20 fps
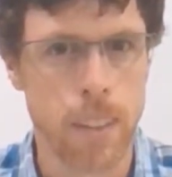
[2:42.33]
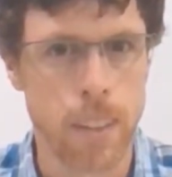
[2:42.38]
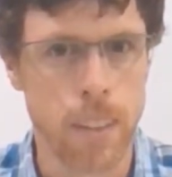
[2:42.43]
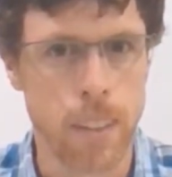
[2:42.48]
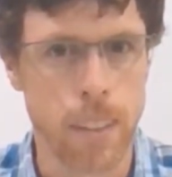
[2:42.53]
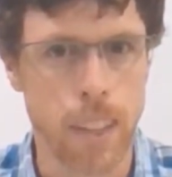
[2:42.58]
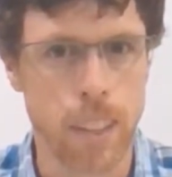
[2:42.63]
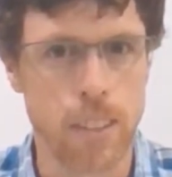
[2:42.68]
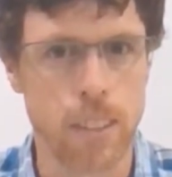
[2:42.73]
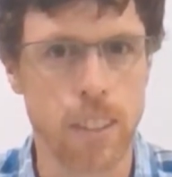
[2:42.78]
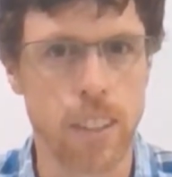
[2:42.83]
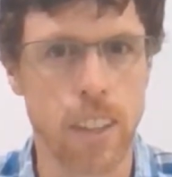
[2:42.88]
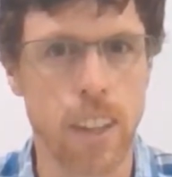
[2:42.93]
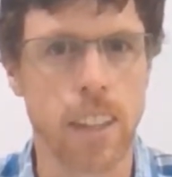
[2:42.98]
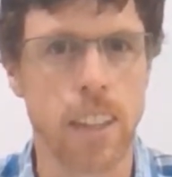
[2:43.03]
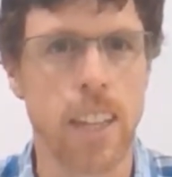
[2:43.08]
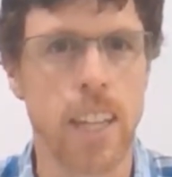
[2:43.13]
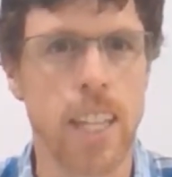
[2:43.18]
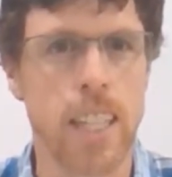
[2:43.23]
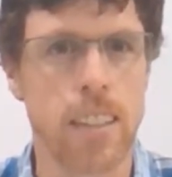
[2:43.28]
That's right,
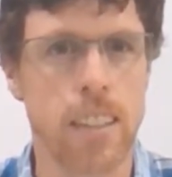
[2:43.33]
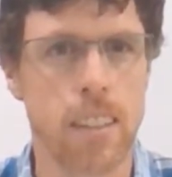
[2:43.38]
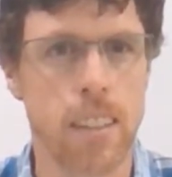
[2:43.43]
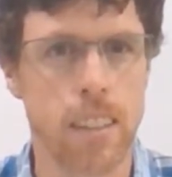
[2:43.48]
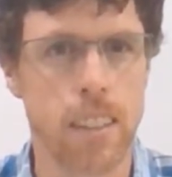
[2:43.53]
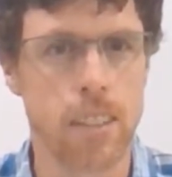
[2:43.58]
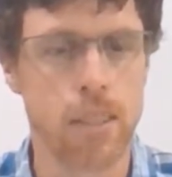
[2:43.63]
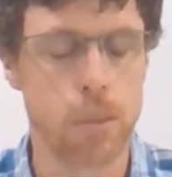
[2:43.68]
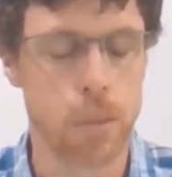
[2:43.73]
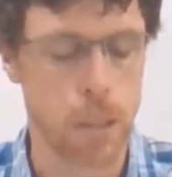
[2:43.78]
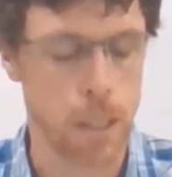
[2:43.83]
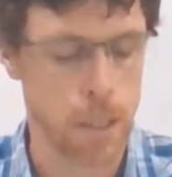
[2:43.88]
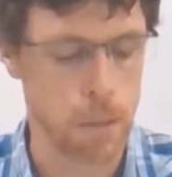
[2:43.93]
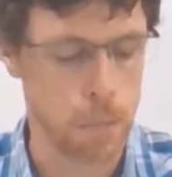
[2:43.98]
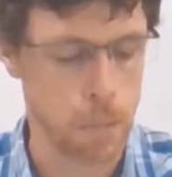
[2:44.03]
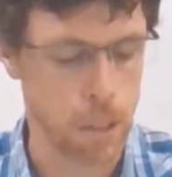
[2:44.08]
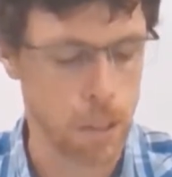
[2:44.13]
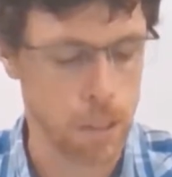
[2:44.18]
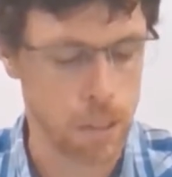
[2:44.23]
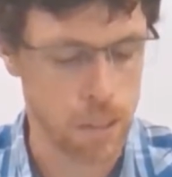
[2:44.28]
it's this one,
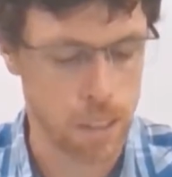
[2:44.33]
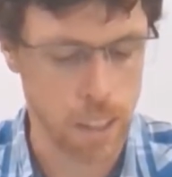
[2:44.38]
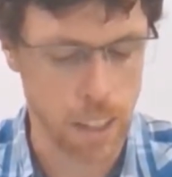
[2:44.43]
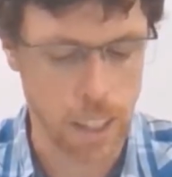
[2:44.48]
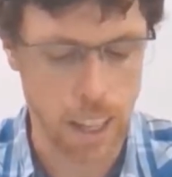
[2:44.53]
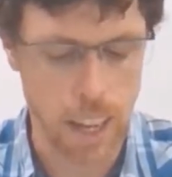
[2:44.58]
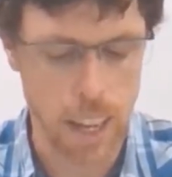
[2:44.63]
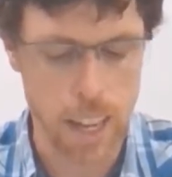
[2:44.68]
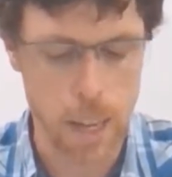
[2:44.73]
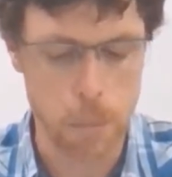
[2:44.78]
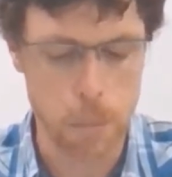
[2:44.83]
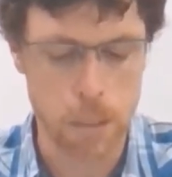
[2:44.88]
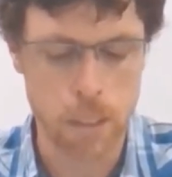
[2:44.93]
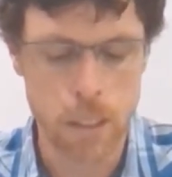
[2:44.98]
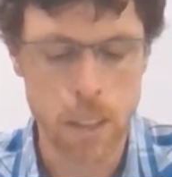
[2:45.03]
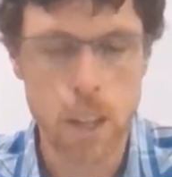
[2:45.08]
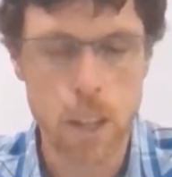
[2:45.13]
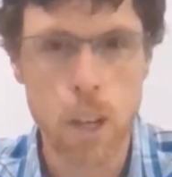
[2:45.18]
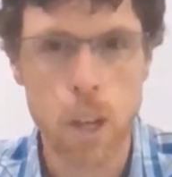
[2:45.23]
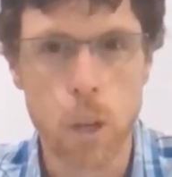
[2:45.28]
because the carbon,